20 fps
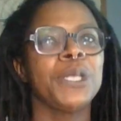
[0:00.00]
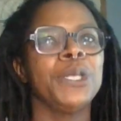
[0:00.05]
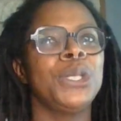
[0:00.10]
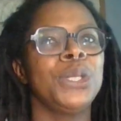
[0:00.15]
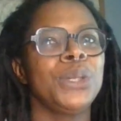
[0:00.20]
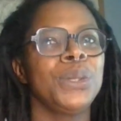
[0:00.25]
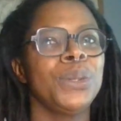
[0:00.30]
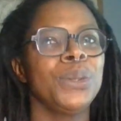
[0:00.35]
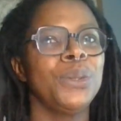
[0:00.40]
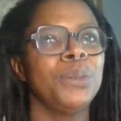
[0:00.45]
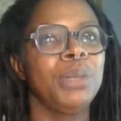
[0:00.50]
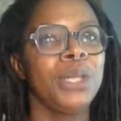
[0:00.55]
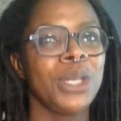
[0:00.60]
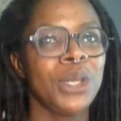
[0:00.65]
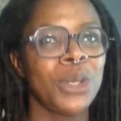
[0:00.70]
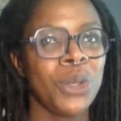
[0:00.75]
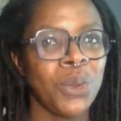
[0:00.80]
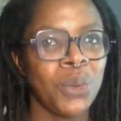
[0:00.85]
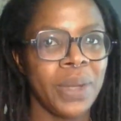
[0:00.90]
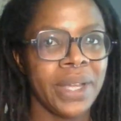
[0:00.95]
do be
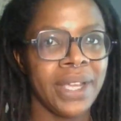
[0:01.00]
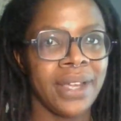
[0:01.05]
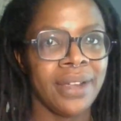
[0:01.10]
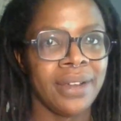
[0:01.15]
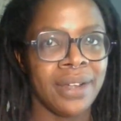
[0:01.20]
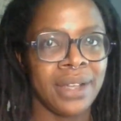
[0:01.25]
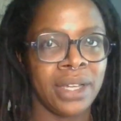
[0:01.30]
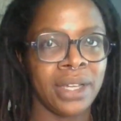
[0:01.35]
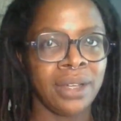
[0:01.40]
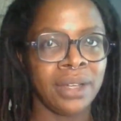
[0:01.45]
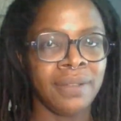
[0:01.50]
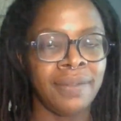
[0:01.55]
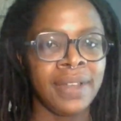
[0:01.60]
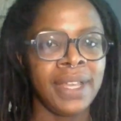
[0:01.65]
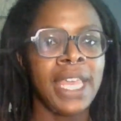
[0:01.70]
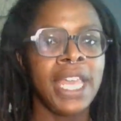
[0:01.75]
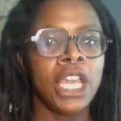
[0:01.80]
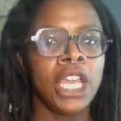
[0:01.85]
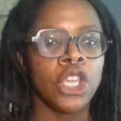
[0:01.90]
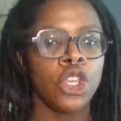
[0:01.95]
aware of
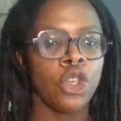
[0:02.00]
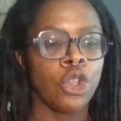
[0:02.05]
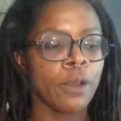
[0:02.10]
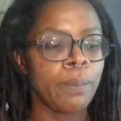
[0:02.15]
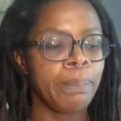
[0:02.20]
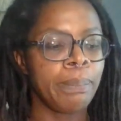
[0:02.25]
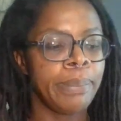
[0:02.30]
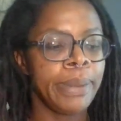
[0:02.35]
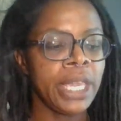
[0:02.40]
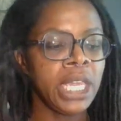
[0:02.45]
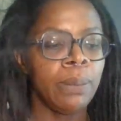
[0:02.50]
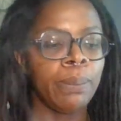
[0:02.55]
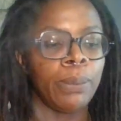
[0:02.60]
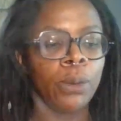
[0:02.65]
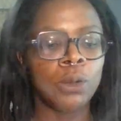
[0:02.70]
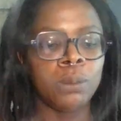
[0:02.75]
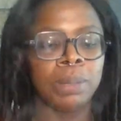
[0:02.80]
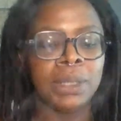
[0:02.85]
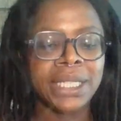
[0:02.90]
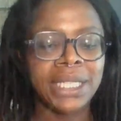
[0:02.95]
your
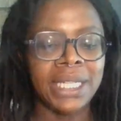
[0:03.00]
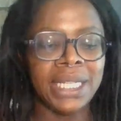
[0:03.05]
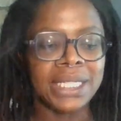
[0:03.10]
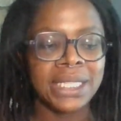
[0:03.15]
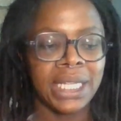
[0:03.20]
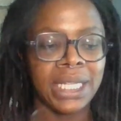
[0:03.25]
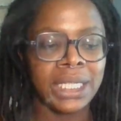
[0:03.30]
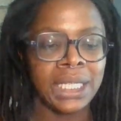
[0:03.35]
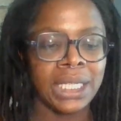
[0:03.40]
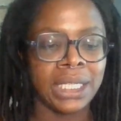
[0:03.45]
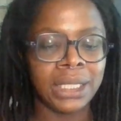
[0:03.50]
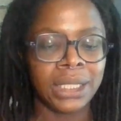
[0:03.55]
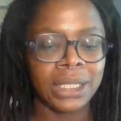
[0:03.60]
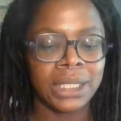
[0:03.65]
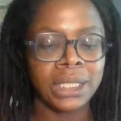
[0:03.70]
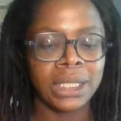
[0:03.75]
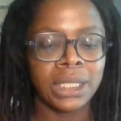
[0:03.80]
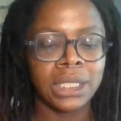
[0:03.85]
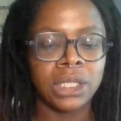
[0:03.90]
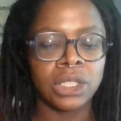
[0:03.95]
people pleasing
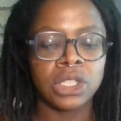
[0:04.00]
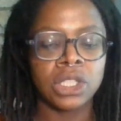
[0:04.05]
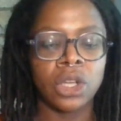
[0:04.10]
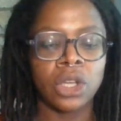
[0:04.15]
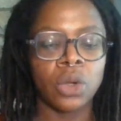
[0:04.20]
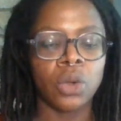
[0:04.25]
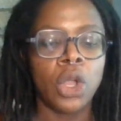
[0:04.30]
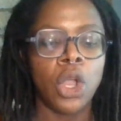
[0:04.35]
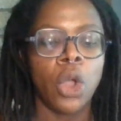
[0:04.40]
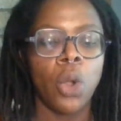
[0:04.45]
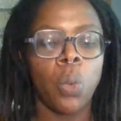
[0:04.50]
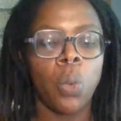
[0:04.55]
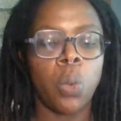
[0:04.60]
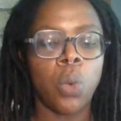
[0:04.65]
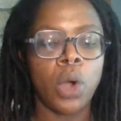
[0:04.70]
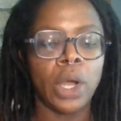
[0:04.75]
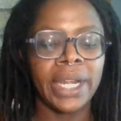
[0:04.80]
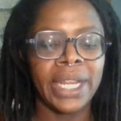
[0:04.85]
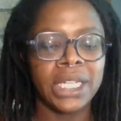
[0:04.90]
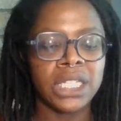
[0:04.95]
tendencies. So
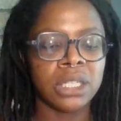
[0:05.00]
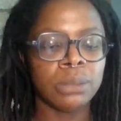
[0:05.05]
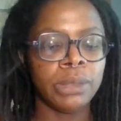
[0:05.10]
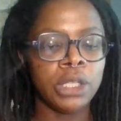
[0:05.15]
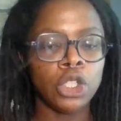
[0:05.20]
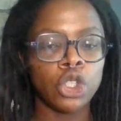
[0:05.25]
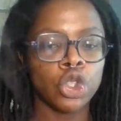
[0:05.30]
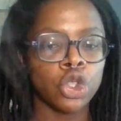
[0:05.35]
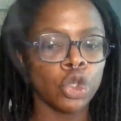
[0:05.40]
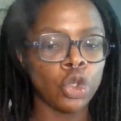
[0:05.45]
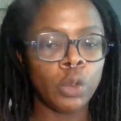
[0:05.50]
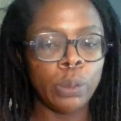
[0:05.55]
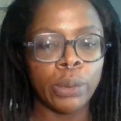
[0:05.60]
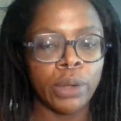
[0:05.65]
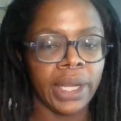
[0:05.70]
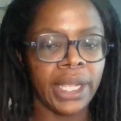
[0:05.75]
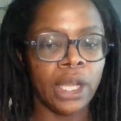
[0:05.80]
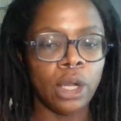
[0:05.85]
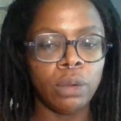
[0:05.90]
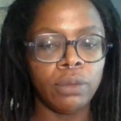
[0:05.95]
wanting to be super
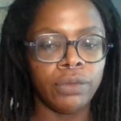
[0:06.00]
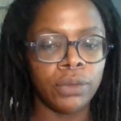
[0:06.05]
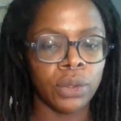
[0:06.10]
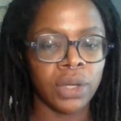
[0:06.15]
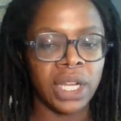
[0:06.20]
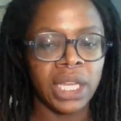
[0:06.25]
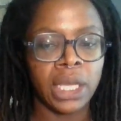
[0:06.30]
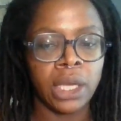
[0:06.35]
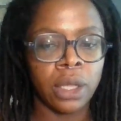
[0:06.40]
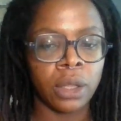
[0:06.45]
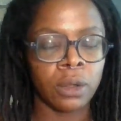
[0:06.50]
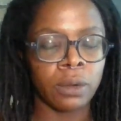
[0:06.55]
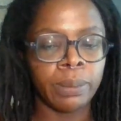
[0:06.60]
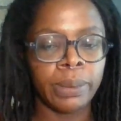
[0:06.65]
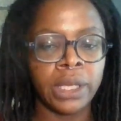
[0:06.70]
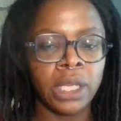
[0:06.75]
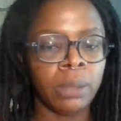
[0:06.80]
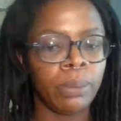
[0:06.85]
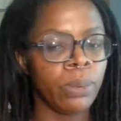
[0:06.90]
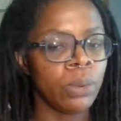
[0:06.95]
helpful to other
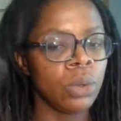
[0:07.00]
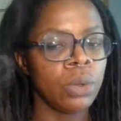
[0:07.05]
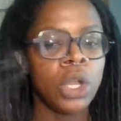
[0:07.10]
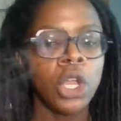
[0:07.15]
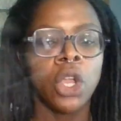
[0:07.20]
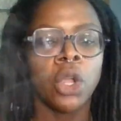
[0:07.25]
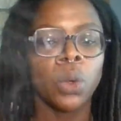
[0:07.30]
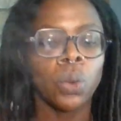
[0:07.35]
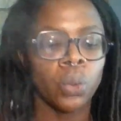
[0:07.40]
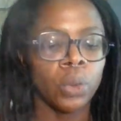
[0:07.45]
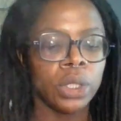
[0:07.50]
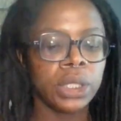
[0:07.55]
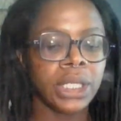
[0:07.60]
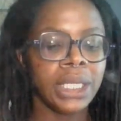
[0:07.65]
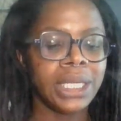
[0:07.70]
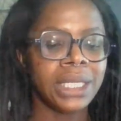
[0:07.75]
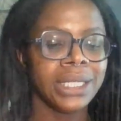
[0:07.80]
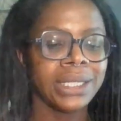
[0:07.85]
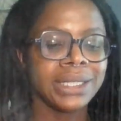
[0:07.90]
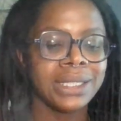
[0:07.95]
people
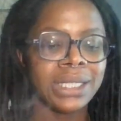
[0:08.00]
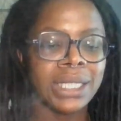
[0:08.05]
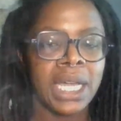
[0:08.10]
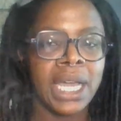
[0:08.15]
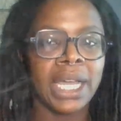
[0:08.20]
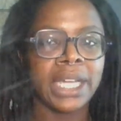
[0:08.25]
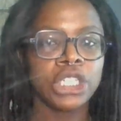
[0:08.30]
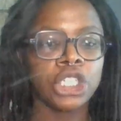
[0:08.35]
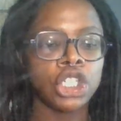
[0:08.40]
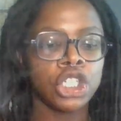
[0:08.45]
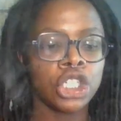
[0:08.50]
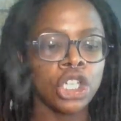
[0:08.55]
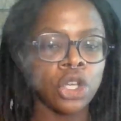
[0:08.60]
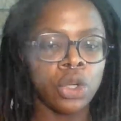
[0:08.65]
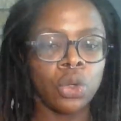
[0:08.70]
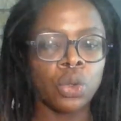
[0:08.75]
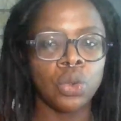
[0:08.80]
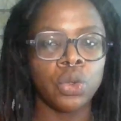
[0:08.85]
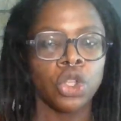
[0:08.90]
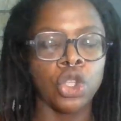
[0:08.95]
really does not
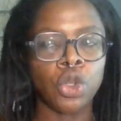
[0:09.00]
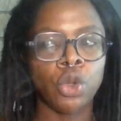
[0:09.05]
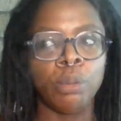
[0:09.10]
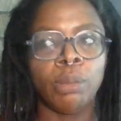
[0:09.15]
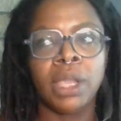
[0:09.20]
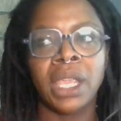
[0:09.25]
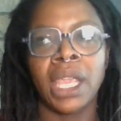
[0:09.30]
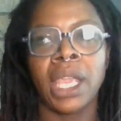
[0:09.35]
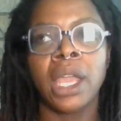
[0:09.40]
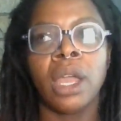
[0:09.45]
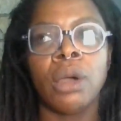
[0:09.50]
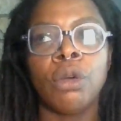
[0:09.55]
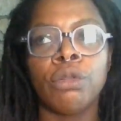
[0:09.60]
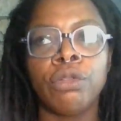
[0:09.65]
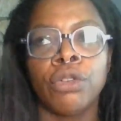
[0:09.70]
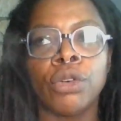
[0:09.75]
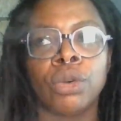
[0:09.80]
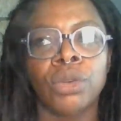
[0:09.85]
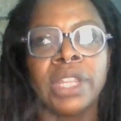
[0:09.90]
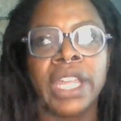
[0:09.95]
show you being
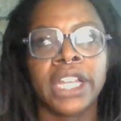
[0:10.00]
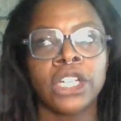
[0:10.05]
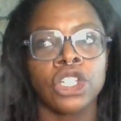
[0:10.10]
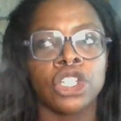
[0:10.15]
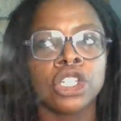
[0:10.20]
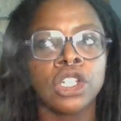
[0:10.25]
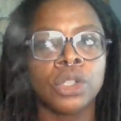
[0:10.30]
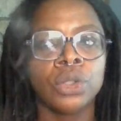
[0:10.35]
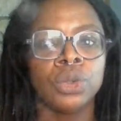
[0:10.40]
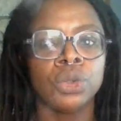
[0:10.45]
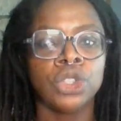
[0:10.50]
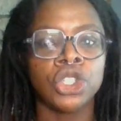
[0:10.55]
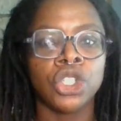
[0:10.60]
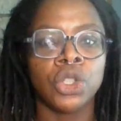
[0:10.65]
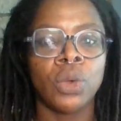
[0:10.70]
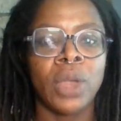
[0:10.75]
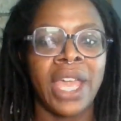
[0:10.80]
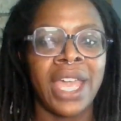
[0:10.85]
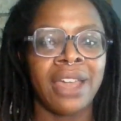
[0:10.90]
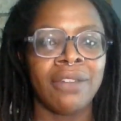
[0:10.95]
helpful. That shows
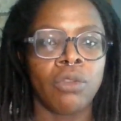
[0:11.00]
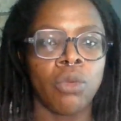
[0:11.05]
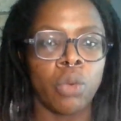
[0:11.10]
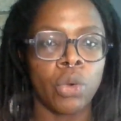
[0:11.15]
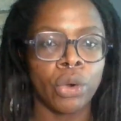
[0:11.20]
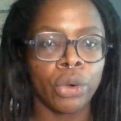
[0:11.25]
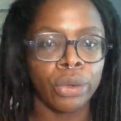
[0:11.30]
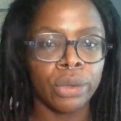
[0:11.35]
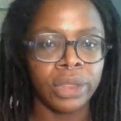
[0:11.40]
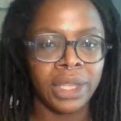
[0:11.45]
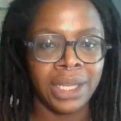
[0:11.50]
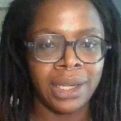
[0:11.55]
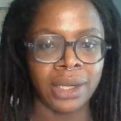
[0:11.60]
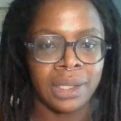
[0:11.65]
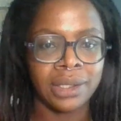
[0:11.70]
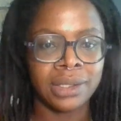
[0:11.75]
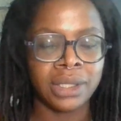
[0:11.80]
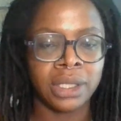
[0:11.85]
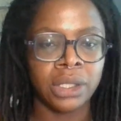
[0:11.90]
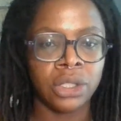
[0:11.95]
you have
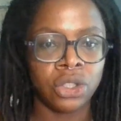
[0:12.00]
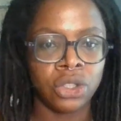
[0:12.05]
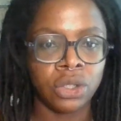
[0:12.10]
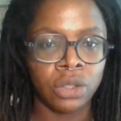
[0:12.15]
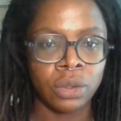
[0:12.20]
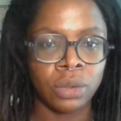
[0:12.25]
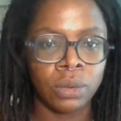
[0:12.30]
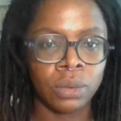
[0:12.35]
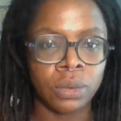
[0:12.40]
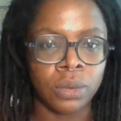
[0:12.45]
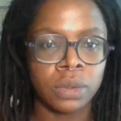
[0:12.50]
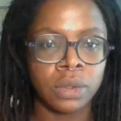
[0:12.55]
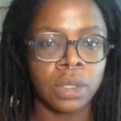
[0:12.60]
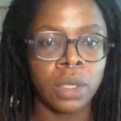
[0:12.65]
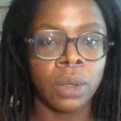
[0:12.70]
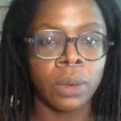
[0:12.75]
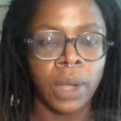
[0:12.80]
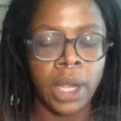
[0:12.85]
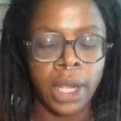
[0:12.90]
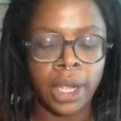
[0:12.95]
worthiness issues.
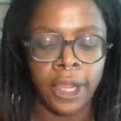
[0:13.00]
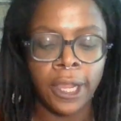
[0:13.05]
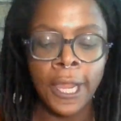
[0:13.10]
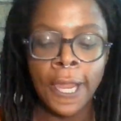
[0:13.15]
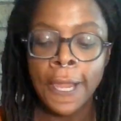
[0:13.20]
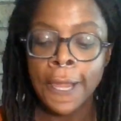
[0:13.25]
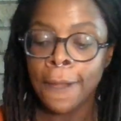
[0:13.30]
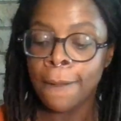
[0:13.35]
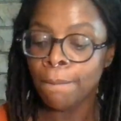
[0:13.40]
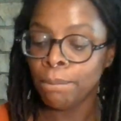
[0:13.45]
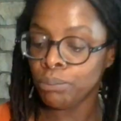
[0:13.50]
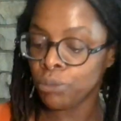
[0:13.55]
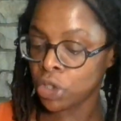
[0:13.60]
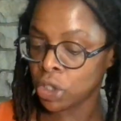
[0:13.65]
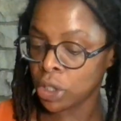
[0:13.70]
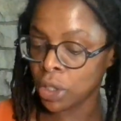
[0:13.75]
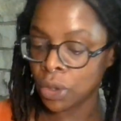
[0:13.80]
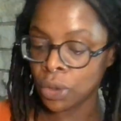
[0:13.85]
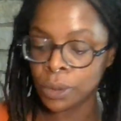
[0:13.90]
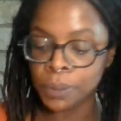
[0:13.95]
Okay.
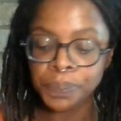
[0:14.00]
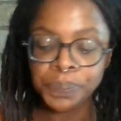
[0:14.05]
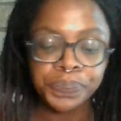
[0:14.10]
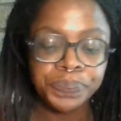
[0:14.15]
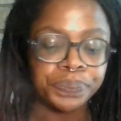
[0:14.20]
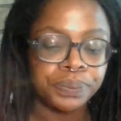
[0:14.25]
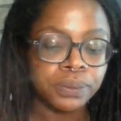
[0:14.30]
So